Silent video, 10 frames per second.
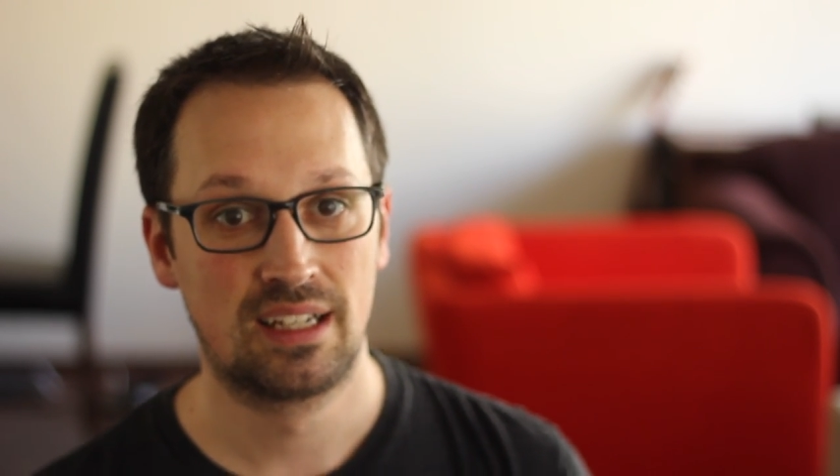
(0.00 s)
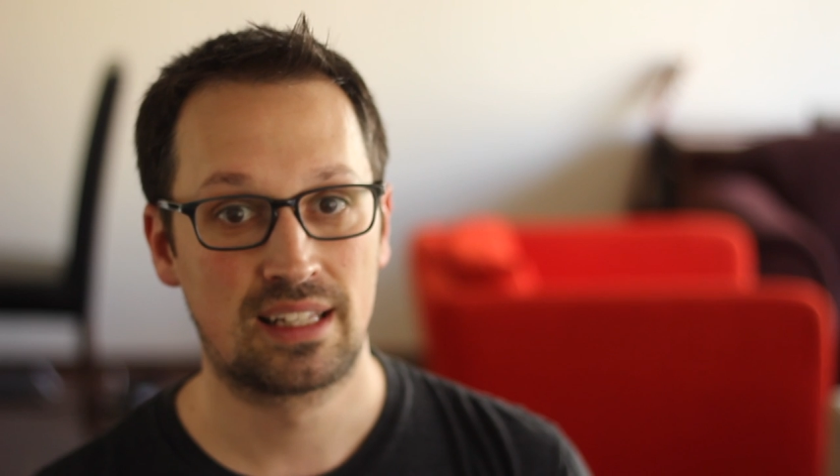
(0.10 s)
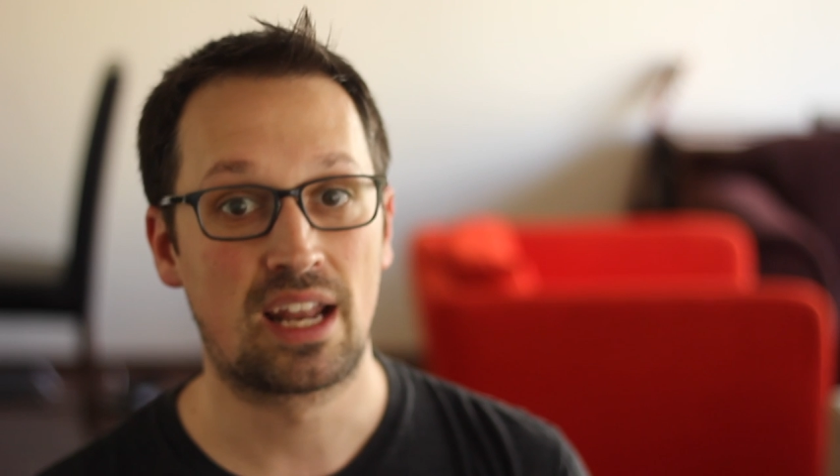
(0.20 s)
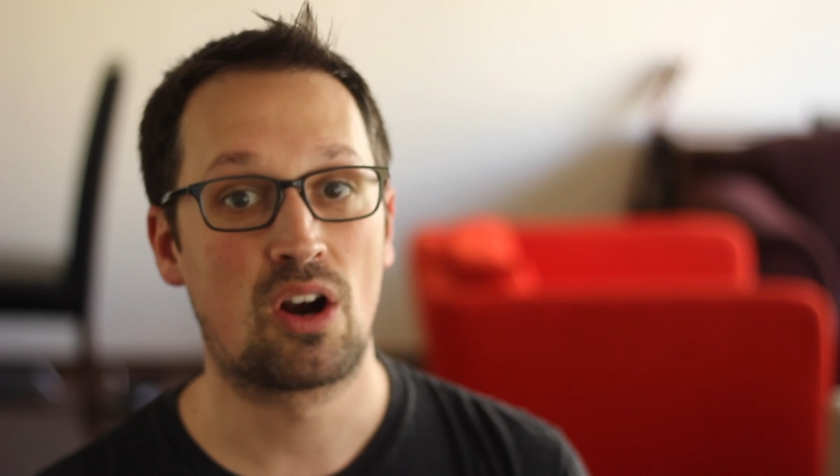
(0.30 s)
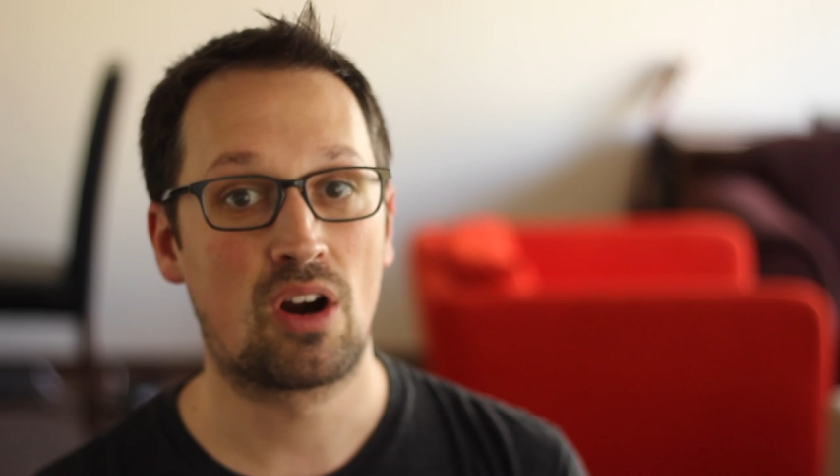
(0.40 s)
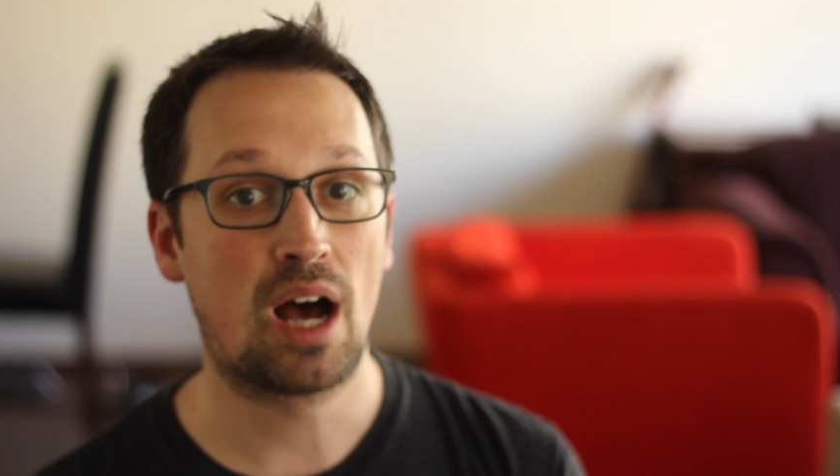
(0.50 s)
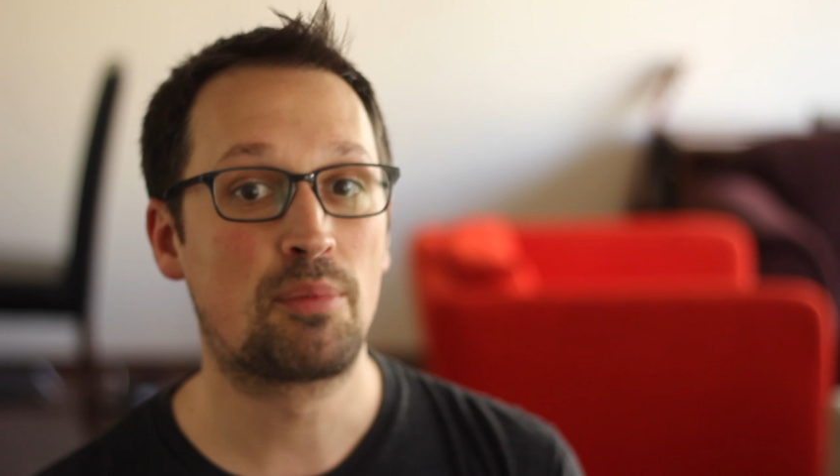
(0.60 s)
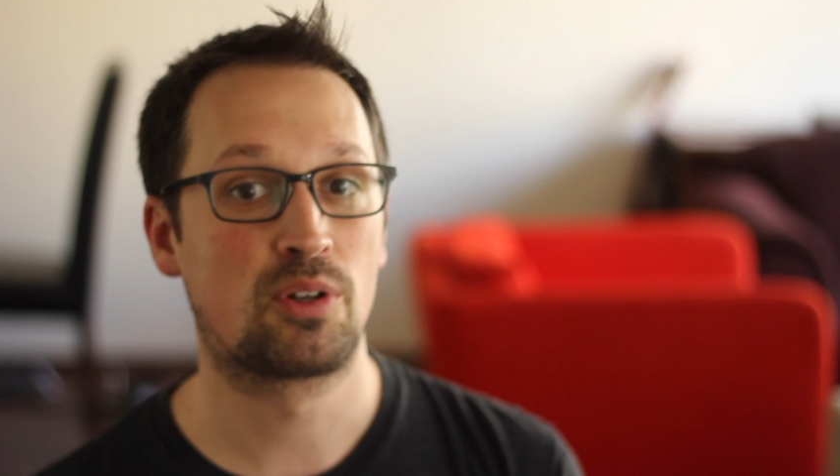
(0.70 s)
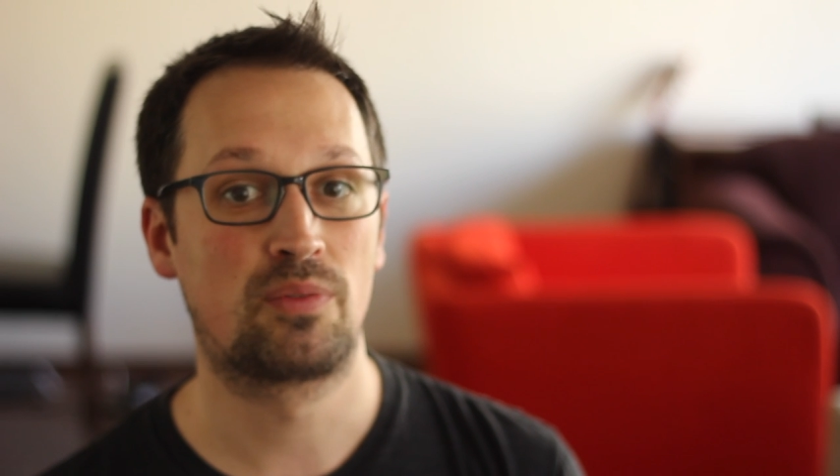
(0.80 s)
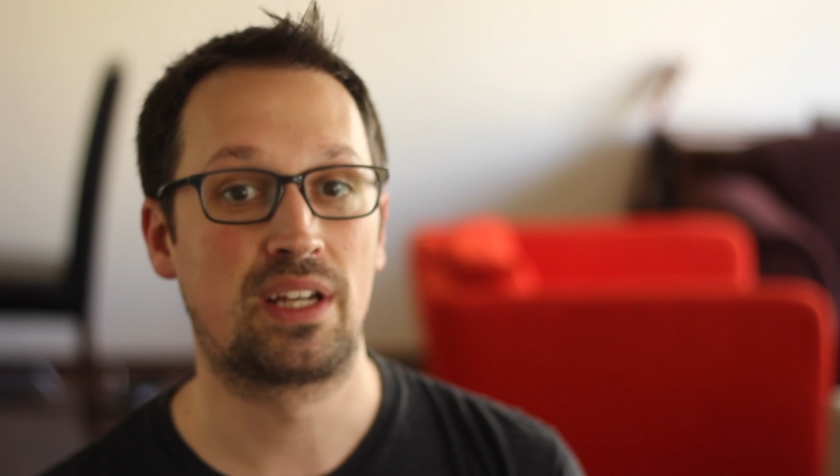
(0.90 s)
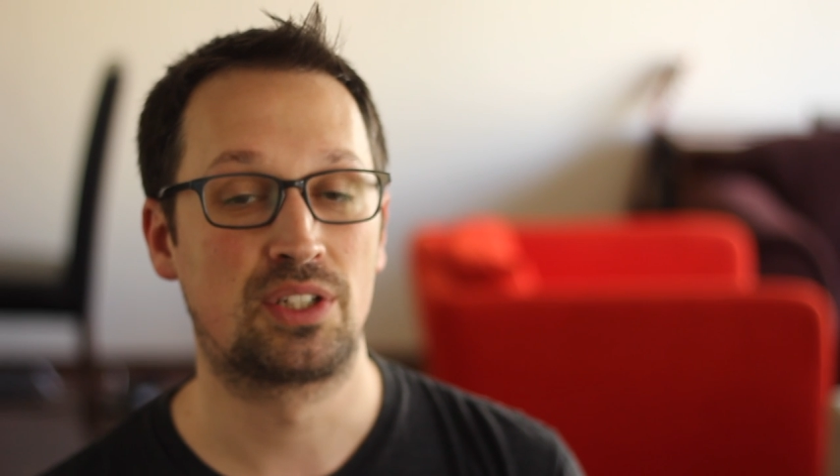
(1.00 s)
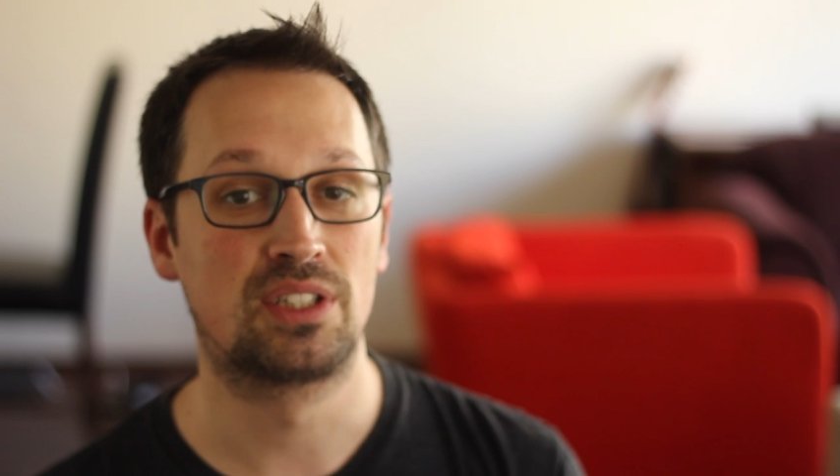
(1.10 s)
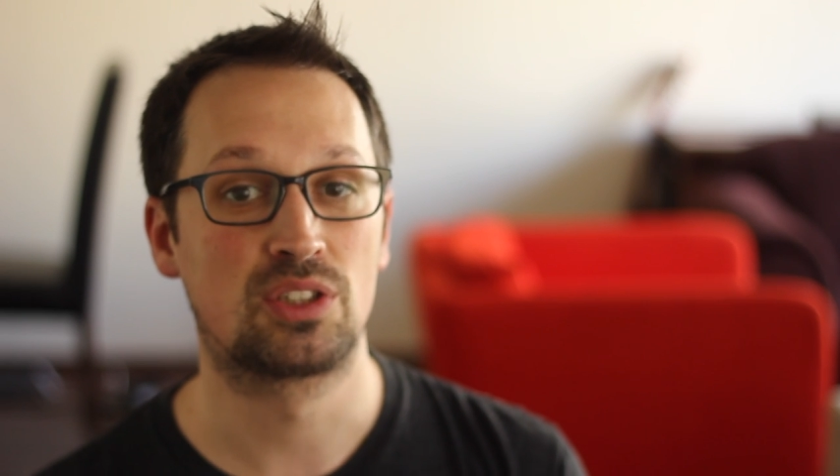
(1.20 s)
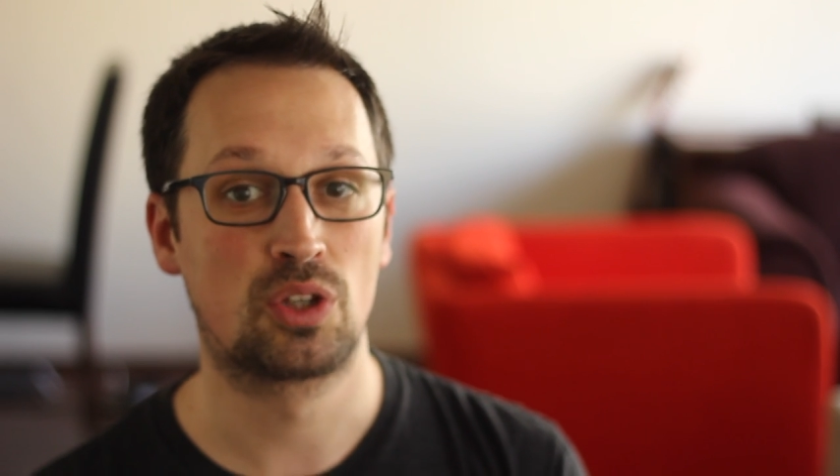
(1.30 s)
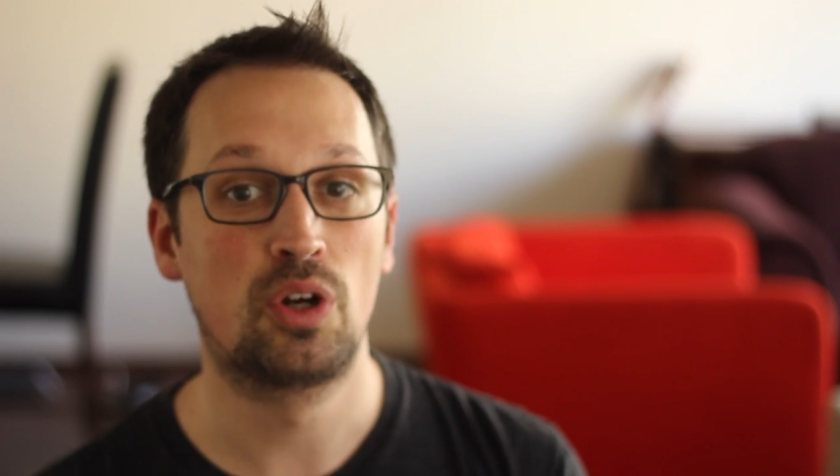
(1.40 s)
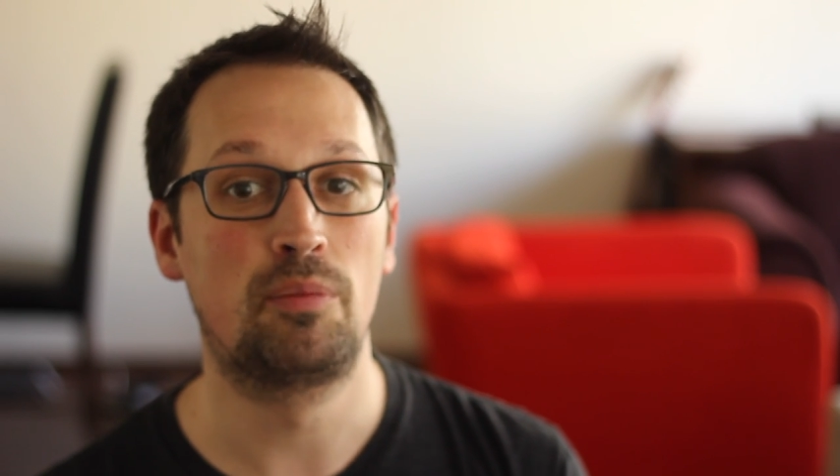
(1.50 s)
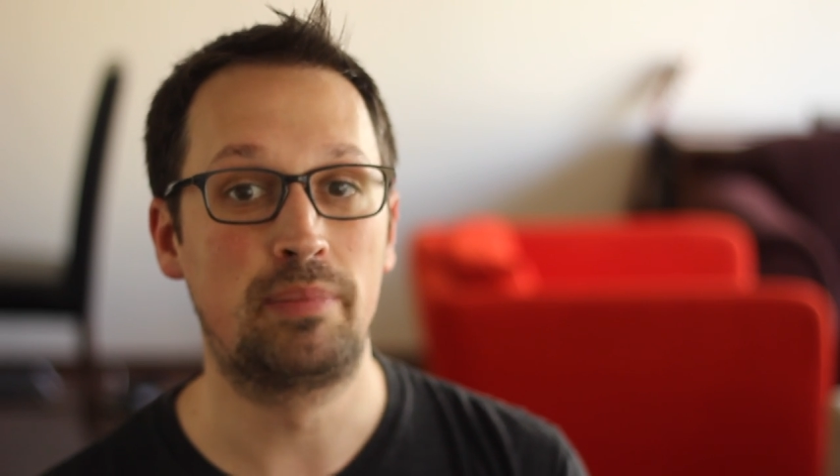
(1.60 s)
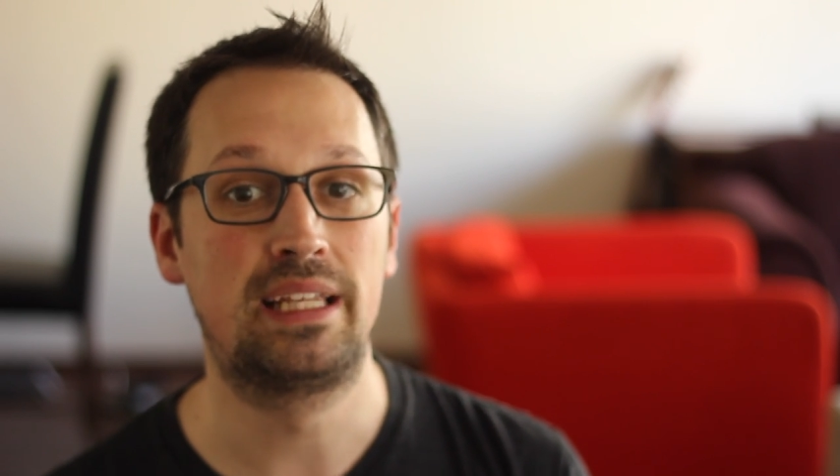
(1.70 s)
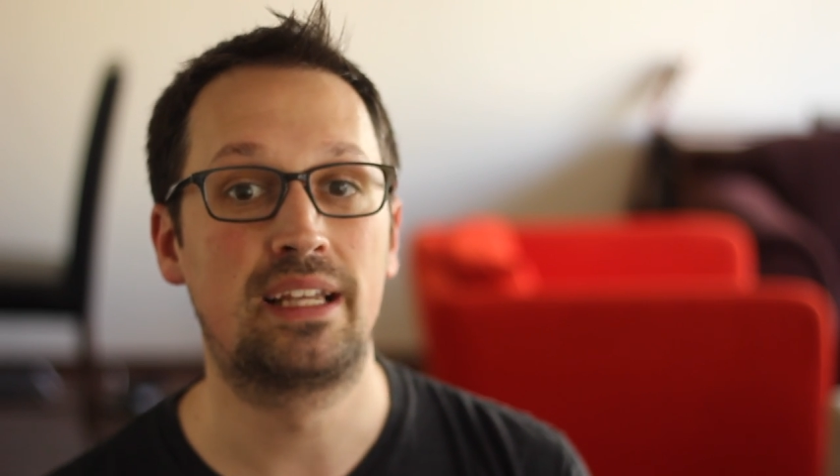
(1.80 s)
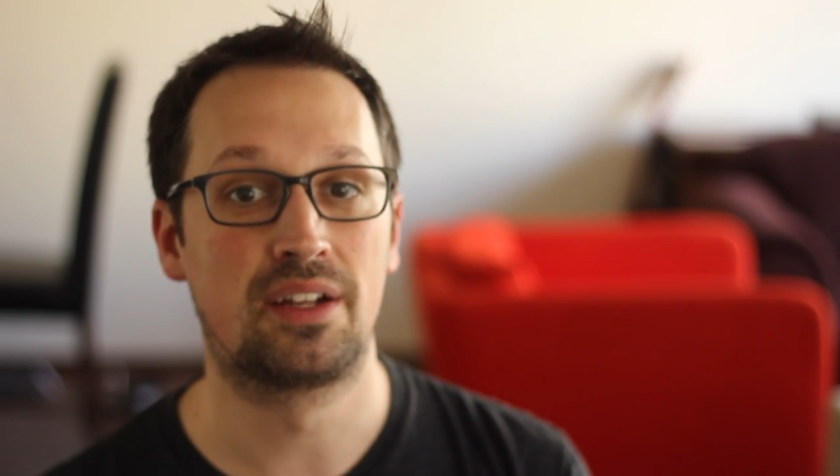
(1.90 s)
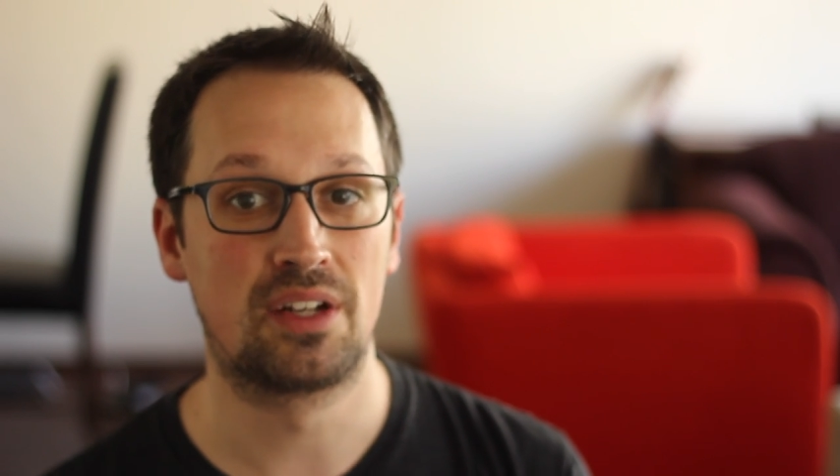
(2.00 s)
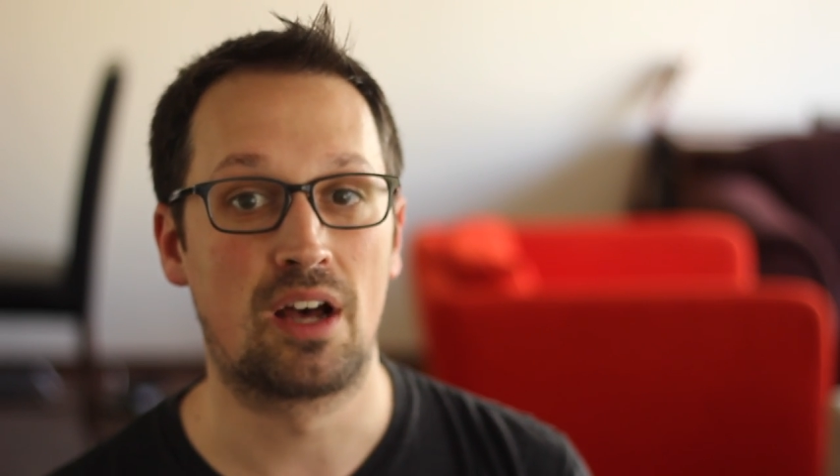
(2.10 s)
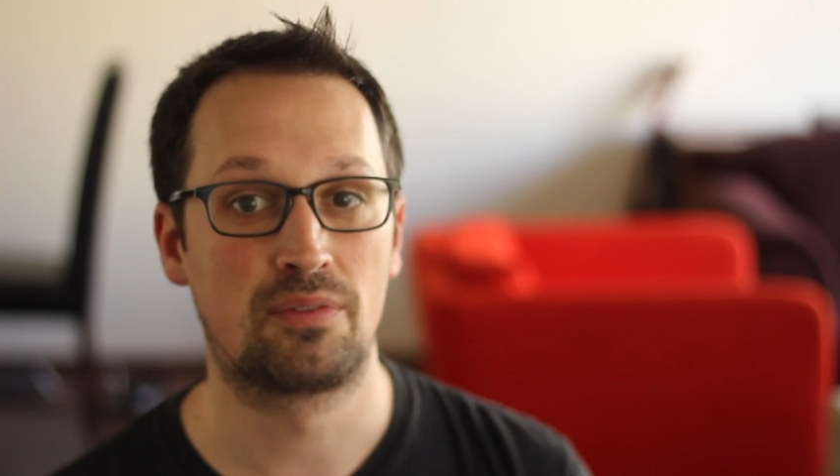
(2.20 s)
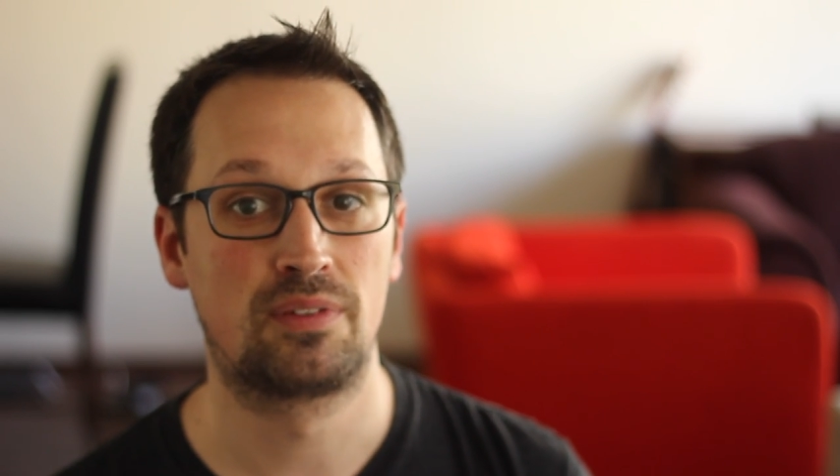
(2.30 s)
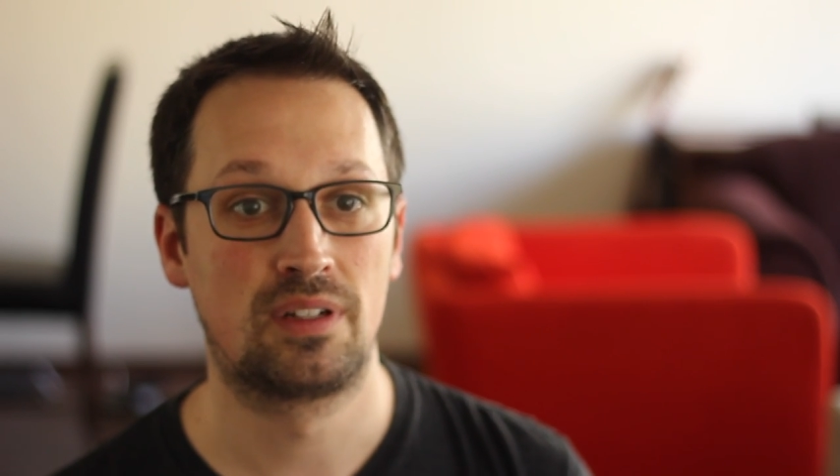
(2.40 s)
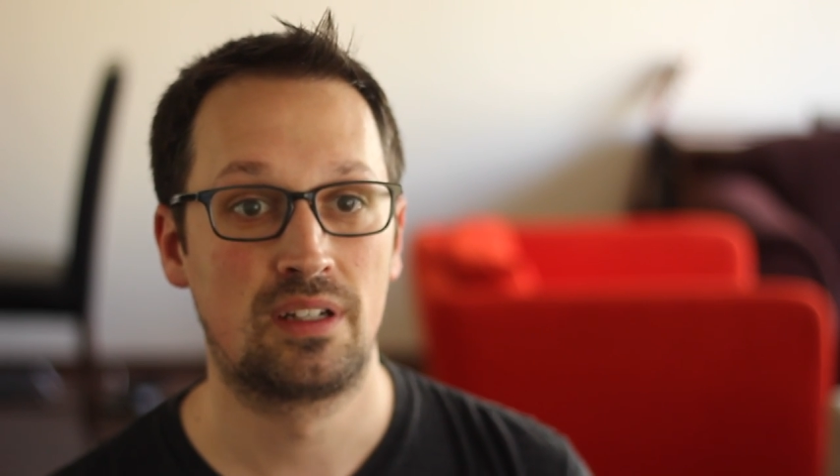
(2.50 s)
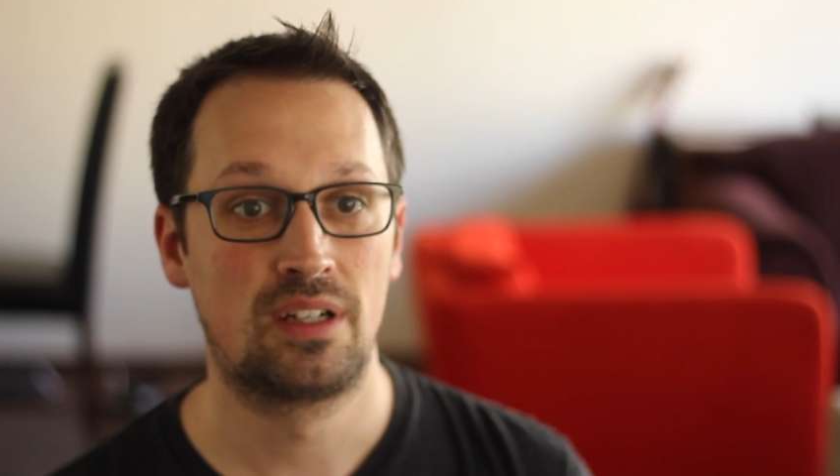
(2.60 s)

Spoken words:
that our observations could be enough.